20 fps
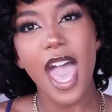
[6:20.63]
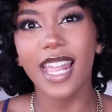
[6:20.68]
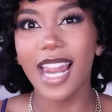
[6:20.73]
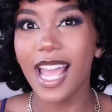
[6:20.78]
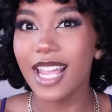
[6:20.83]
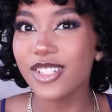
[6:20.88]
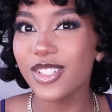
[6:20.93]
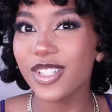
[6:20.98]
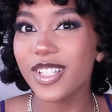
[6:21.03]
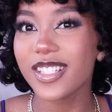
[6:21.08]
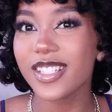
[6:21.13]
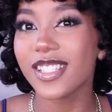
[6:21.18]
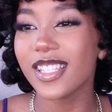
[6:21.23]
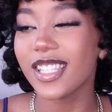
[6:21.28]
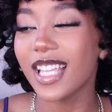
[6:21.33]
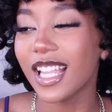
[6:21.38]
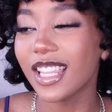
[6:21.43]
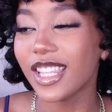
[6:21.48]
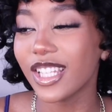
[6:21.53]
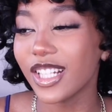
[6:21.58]
And as you can
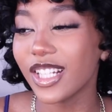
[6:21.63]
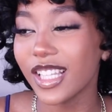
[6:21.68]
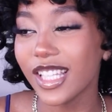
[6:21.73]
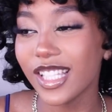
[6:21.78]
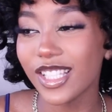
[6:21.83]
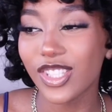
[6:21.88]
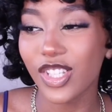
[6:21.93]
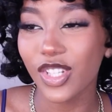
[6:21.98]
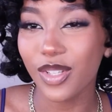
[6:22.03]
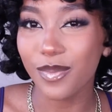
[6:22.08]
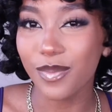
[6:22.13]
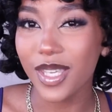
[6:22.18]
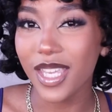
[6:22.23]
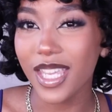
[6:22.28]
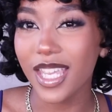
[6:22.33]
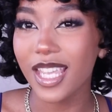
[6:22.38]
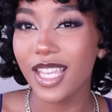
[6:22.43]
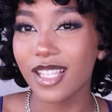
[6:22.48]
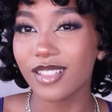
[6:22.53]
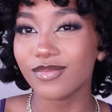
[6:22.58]
see, that literally took
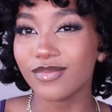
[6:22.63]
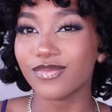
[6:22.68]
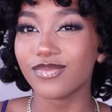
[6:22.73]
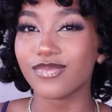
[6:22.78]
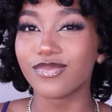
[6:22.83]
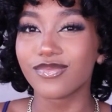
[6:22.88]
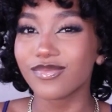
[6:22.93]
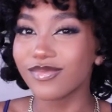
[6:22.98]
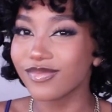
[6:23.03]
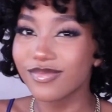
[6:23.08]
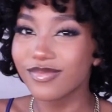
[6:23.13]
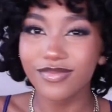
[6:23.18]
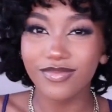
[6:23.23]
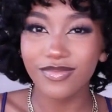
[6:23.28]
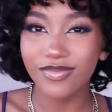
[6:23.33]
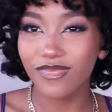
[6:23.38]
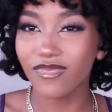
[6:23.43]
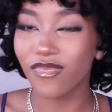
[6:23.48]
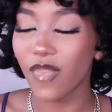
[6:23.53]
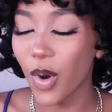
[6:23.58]
me
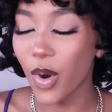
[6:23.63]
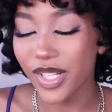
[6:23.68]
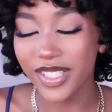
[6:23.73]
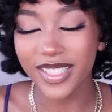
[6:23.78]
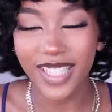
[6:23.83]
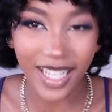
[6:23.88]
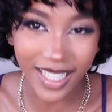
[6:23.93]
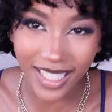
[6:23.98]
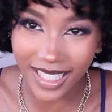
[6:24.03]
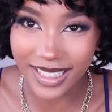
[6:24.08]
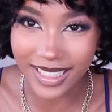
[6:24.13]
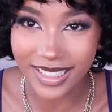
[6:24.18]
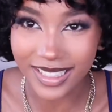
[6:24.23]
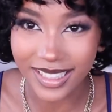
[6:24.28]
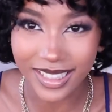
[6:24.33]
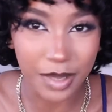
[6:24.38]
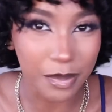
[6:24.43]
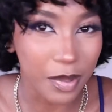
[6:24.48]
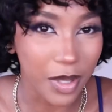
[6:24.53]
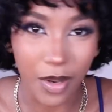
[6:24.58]
4
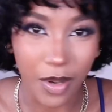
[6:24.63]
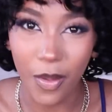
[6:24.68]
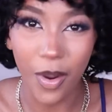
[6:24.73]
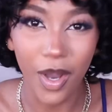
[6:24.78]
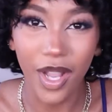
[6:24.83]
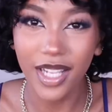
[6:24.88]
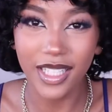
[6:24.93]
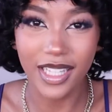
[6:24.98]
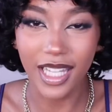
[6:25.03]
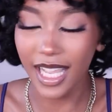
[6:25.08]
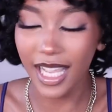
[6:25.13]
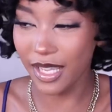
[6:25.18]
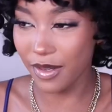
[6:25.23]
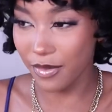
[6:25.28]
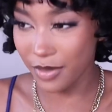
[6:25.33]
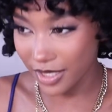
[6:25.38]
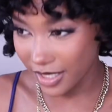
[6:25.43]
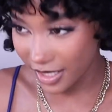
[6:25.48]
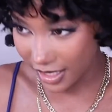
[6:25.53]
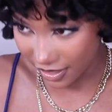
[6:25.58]
seconds to put on. Like,
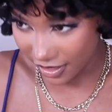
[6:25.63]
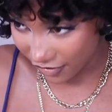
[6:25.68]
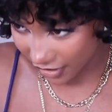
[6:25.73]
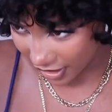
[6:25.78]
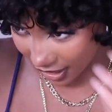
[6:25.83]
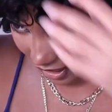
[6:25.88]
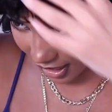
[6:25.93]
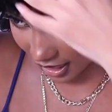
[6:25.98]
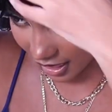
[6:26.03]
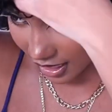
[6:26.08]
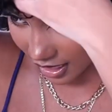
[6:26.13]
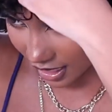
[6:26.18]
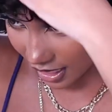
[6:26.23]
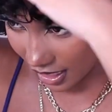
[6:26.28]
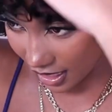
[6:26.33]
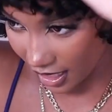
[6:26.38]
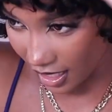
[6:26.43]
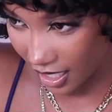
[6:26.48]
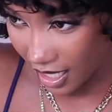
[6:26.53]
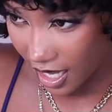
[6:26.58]
it wasn't even
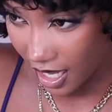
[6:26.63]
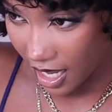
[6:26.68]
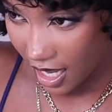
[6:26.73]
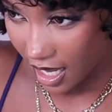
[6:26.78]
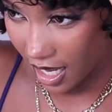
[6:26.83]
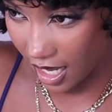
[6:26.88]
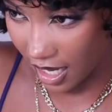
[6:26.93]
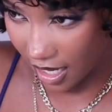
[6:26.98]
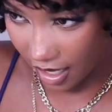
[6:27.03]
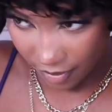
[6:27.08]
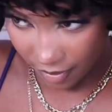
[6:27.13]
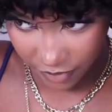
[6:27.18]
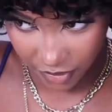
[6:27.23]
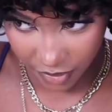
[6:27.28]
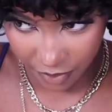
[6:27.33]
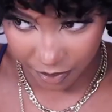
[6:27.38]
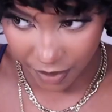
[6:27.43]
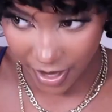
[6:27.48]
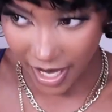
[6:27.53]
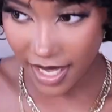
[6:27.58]
anything.
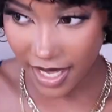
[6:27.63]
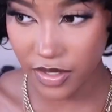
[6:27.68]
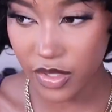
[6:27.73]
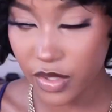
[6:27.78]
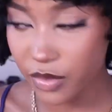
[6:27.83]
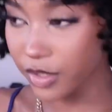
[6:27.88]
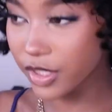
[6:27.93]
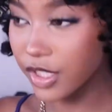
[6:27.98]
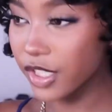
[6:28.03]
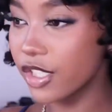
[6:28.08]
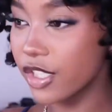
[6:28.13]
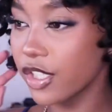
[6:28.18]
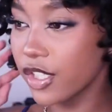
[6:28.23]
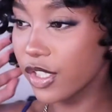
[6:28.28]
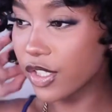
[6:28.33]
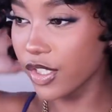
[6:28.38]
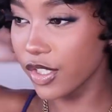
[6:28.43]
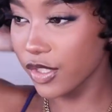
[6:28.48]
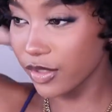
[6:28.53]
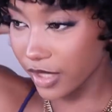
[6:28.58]
The bangs are really
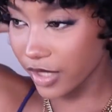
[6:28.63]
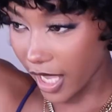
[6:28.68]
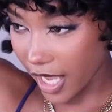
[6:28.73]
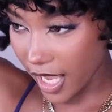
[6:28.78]
cute.